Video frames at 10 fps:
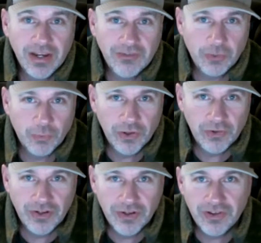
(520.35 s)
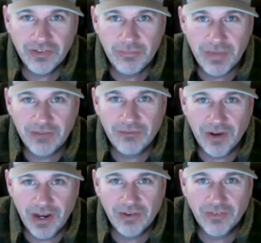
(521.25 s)
He's the real deal. He's a big
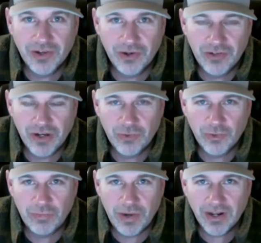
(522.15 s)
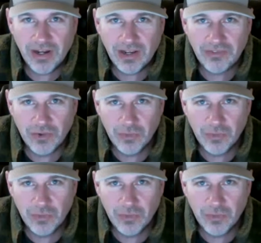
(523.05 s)
friend of the Country Outdoors podcast.